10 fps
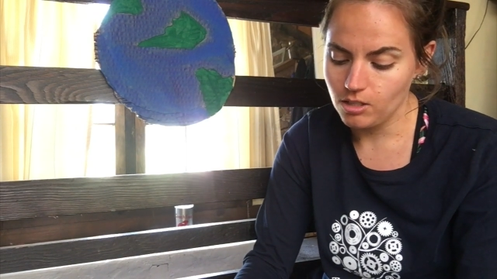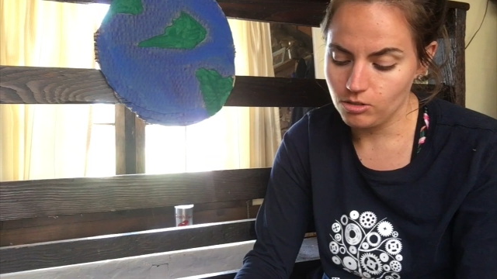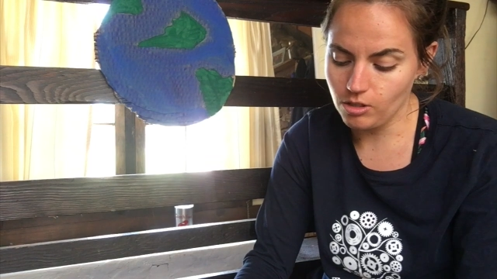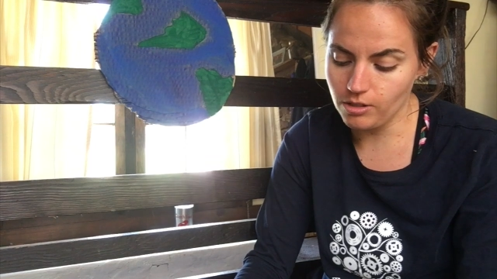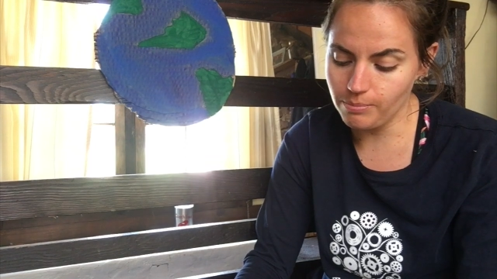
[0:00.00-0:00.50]

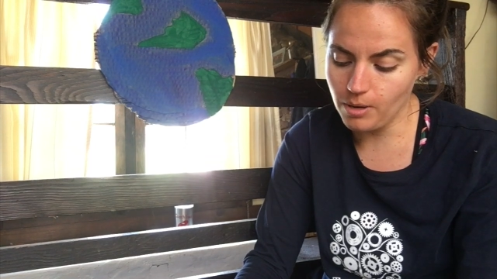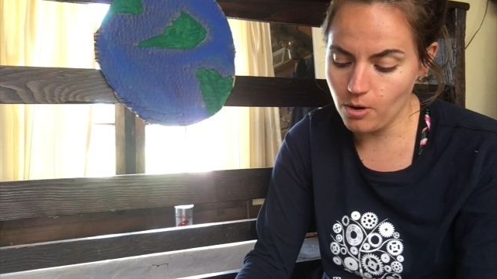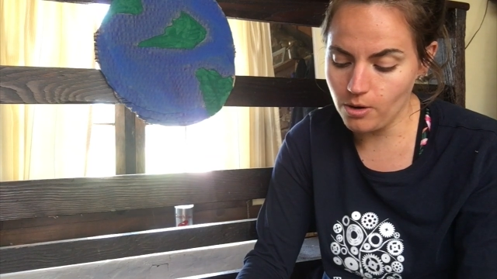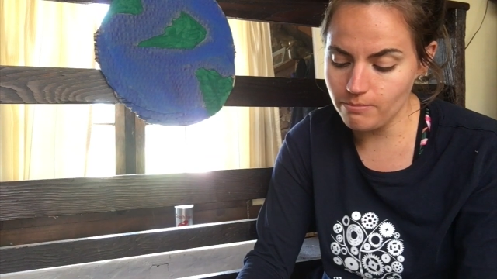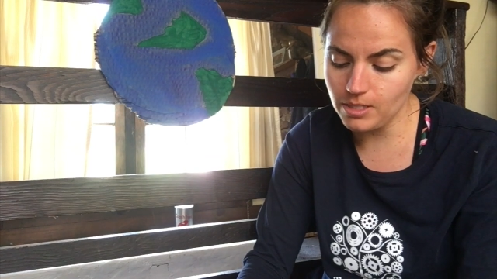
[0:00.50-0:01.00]
So the
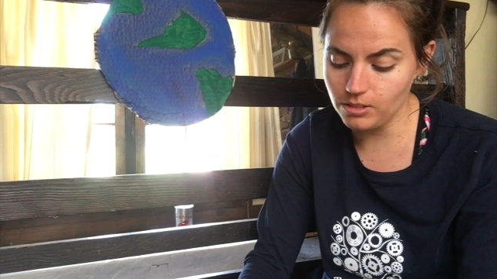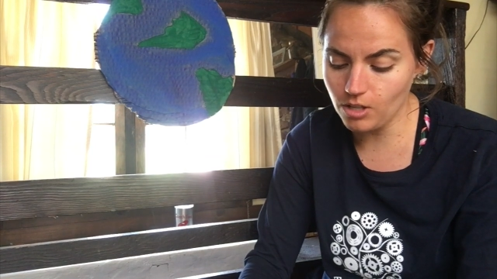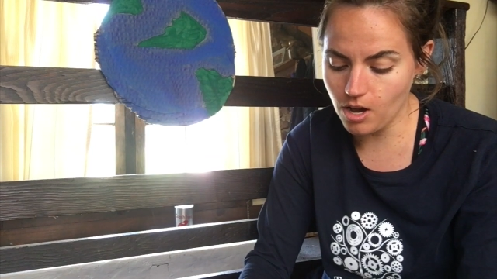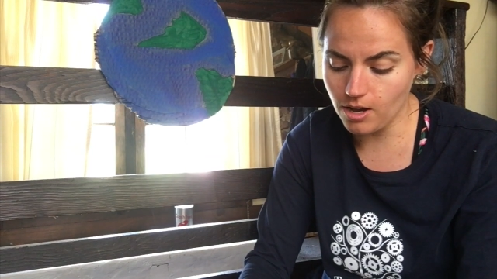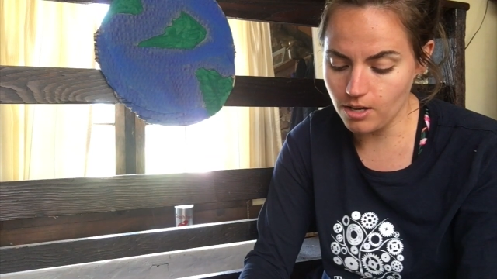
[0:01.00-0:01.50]
poem is
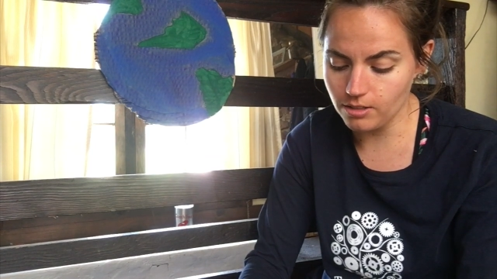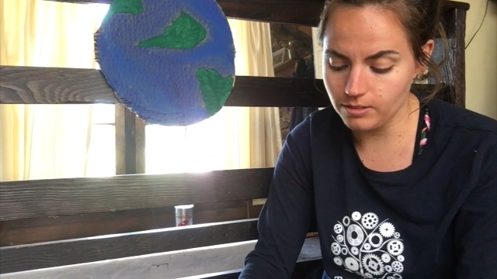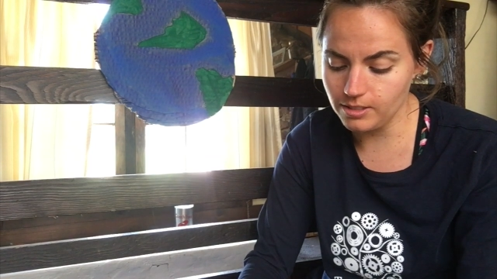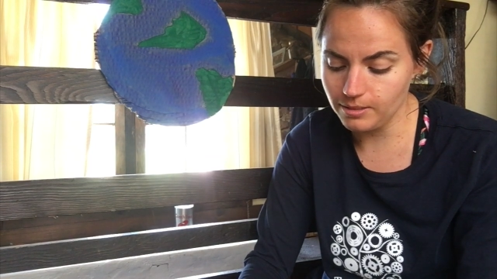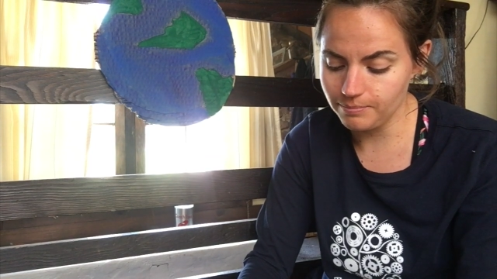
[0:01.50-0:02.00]
called